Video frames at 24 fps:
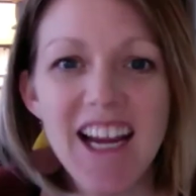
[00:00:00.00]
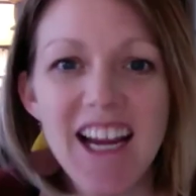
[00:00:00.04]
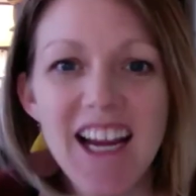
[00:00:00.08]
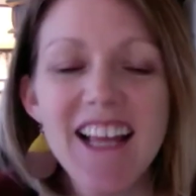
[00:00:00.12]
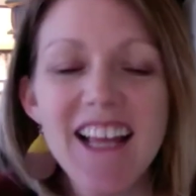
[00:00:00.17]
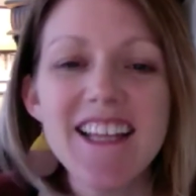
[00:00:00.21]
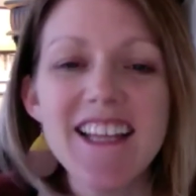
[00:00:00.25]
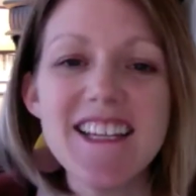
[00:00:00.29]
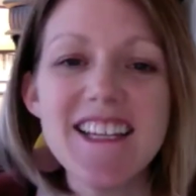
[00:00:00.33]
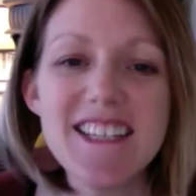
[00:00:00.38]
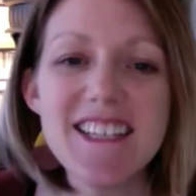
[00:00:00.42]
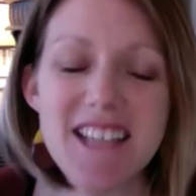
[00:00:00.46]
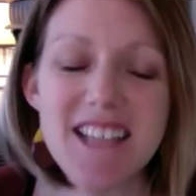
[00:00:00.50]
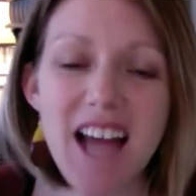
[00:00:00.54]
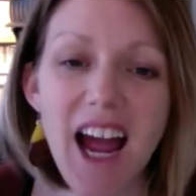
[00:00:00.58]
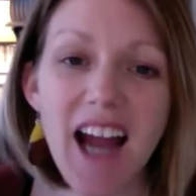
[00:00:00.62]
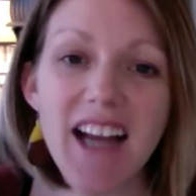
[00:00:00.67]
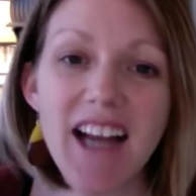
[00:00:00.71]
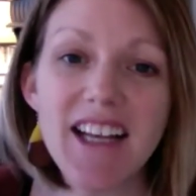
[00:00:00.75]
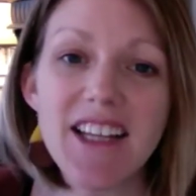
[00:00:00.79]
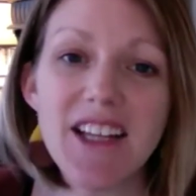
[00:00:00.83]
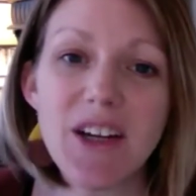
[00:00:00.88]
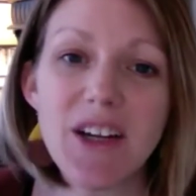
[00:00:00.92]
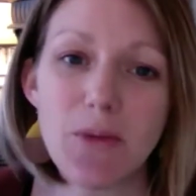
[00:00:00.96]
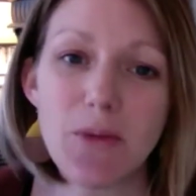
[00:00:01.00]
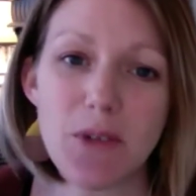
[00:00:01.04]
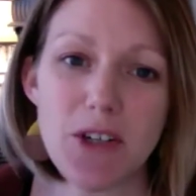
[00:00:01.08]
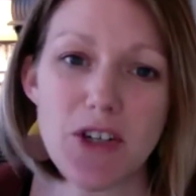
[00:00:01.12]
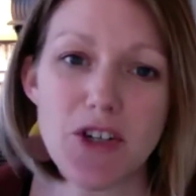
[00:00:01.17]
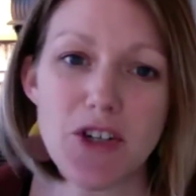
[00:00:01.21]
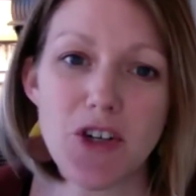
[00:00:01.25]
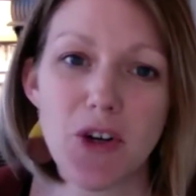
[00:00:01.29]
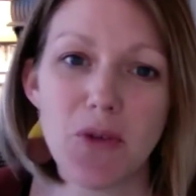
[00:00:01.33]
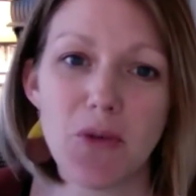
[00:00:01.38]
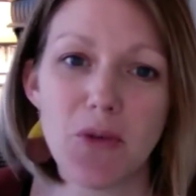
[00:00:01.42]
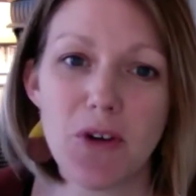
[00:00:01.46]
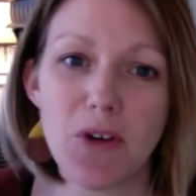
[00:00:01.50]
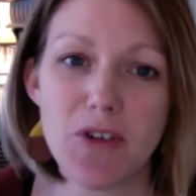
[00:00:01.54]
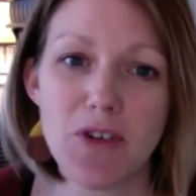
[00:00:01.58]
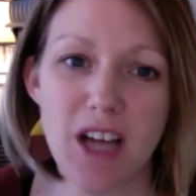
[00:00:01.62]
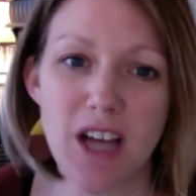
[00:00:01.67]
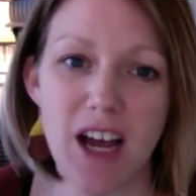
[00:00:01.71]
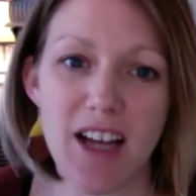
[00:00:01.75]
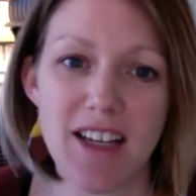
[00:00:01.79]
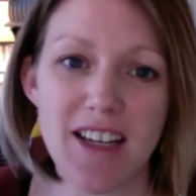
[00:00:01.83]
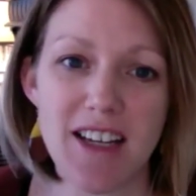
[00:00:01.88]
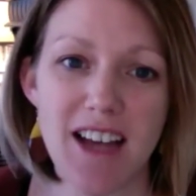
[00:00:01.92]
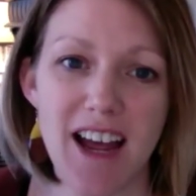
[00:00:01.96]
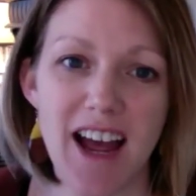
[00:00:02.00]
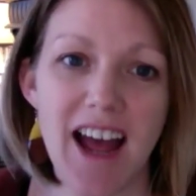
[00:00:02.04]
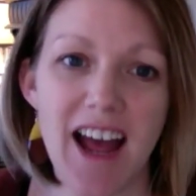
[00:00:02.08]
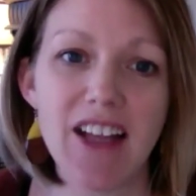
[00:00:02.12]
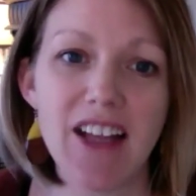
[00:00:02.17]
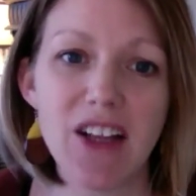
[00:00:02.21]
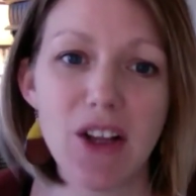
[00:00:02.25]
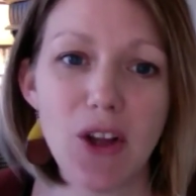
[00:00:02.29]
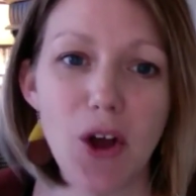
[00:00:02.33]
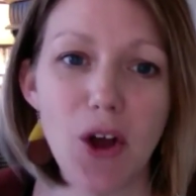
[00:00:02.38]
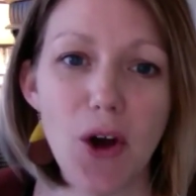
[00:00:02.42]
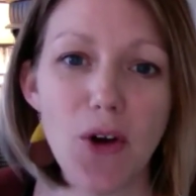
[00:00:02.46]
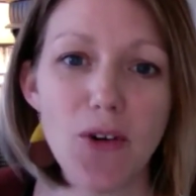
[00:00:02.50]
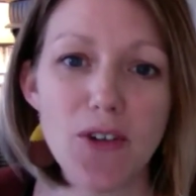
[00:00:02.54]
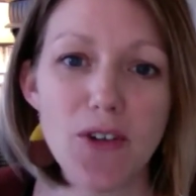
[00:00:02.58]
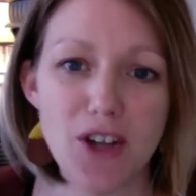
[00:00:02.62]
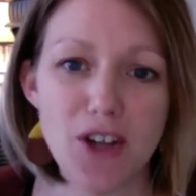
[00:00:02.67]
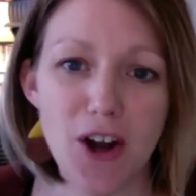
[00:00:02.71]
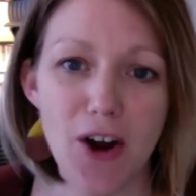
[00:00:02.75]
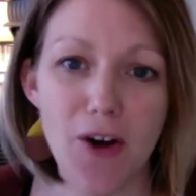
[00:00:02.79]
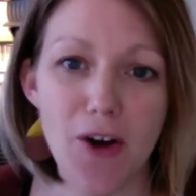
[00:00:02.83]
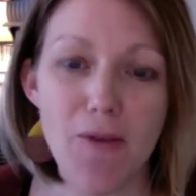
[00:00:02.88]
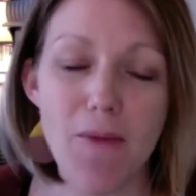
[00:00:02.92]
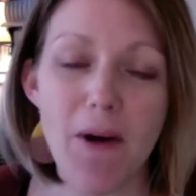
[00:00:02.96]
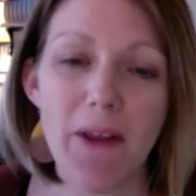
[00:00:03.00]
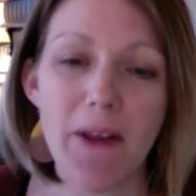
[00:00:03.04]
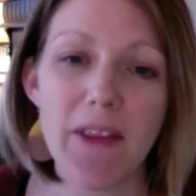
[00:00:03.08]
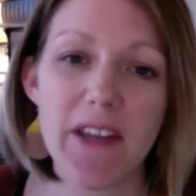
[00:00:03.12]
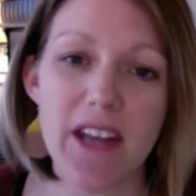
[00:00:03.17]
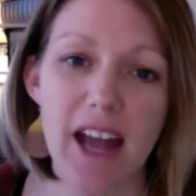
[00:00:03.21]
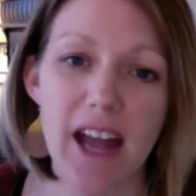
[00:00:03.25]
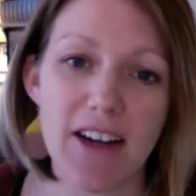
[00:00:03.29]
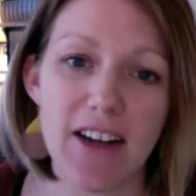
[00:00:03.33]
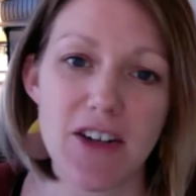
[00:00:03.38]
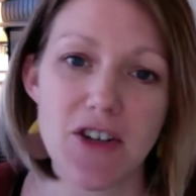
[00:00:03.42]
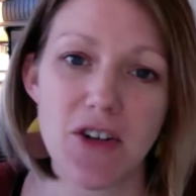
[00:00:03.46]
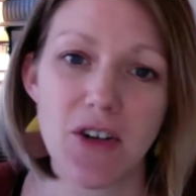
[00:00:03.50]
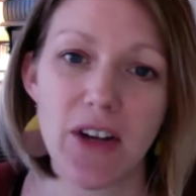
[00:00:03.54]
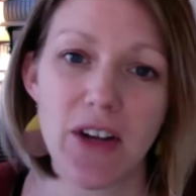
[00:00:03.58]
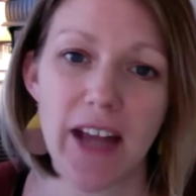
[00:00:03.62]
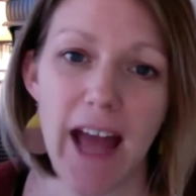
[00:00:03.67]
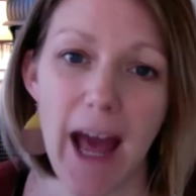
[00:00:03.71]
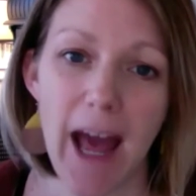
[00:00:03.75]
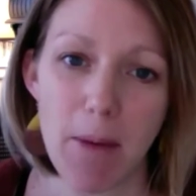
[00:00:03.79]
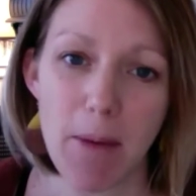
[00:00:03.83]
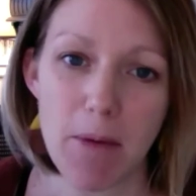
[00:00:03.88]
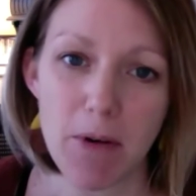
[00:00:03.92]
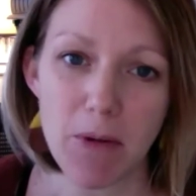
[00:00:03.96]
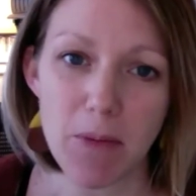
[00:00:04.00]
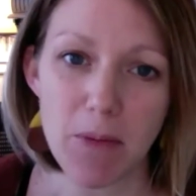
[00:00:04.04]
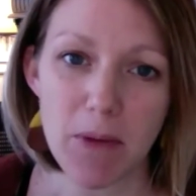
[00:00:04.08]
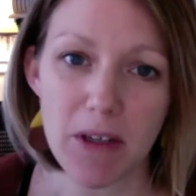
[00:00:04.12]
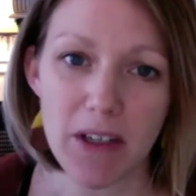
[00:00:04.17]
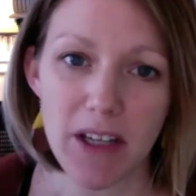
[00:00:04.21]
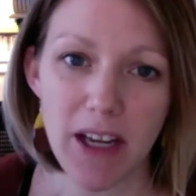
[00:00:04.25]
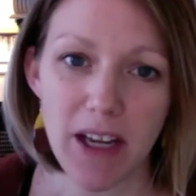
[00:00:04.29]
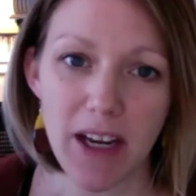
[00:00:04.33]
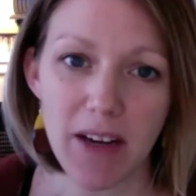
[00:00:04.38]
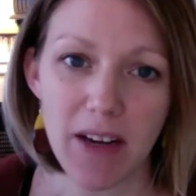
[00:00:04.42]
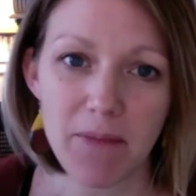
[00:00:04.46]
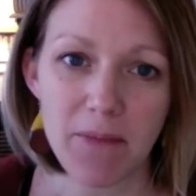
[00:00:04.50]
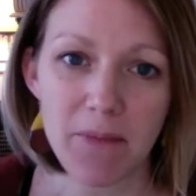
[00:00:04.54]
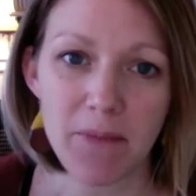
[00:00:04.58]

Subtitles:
that designed the original rotunda and low dome on the National Capitol building.